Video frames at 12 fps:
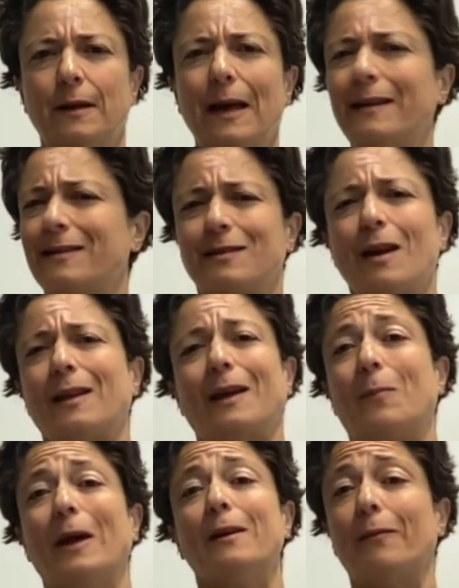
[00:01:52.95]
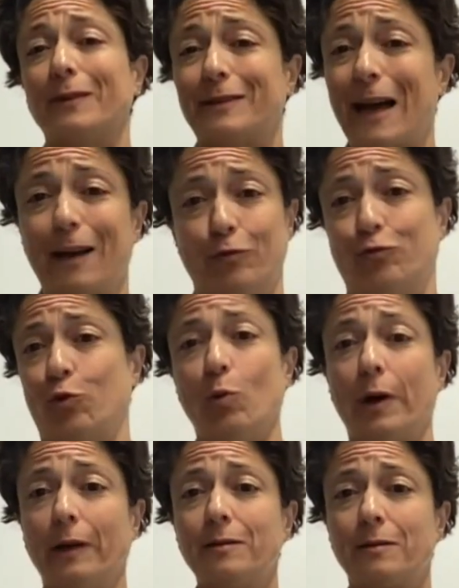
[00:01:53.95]
And it's not like many of us had a
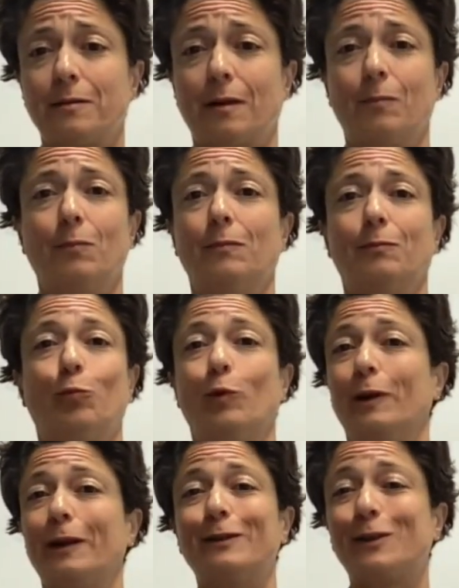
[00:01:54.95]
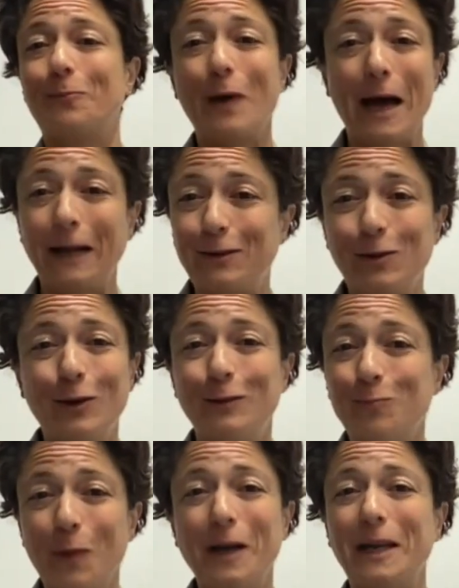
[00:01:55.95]
choice. I'm willing to bet
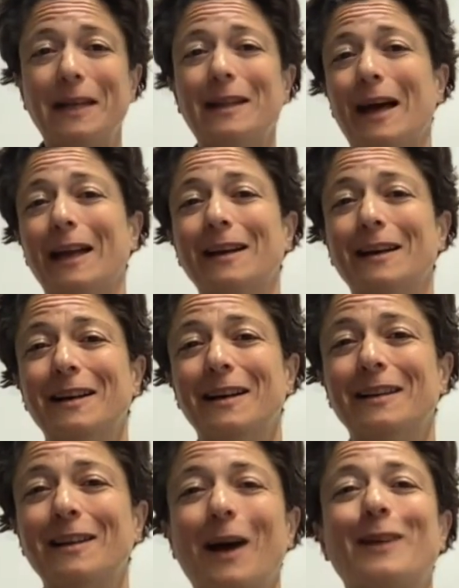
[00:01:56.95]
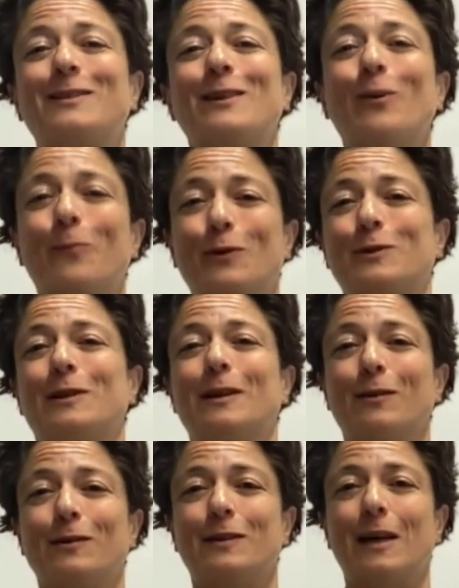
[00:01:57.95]
good money that not a single person
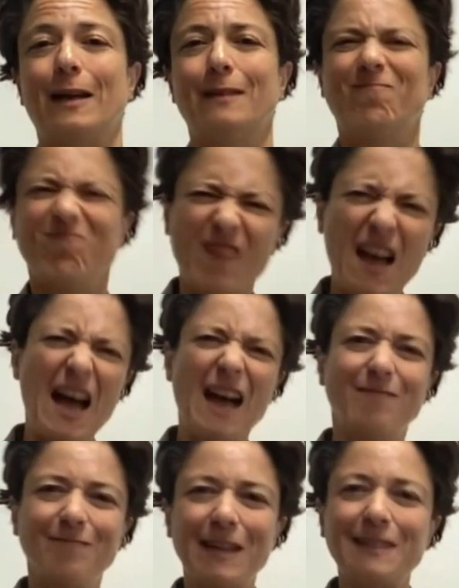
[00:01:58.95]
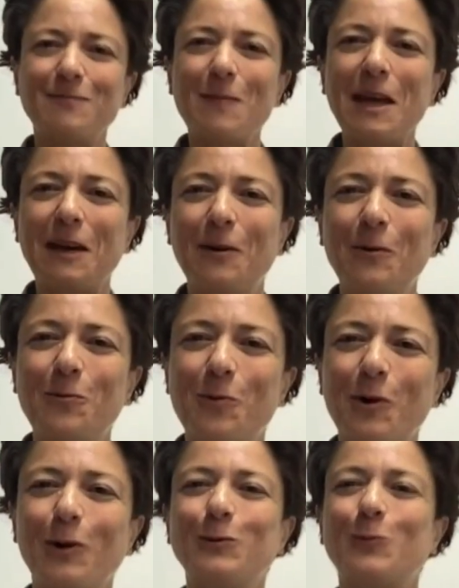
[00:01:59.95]
here said, let's make it a
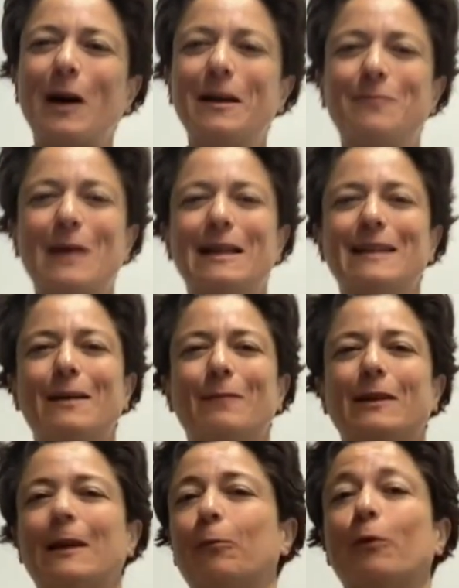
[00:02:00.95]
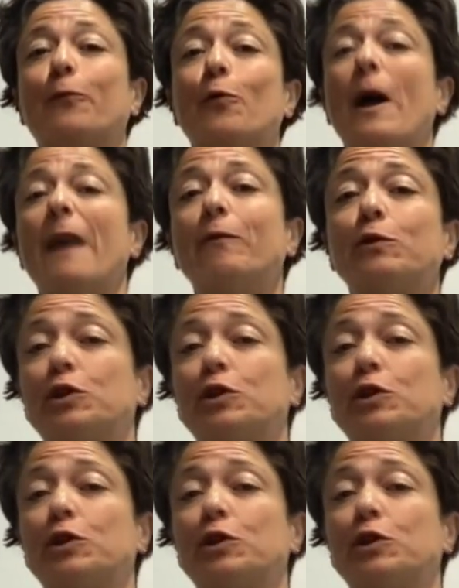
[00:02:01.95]
worldwide pandemic that will forever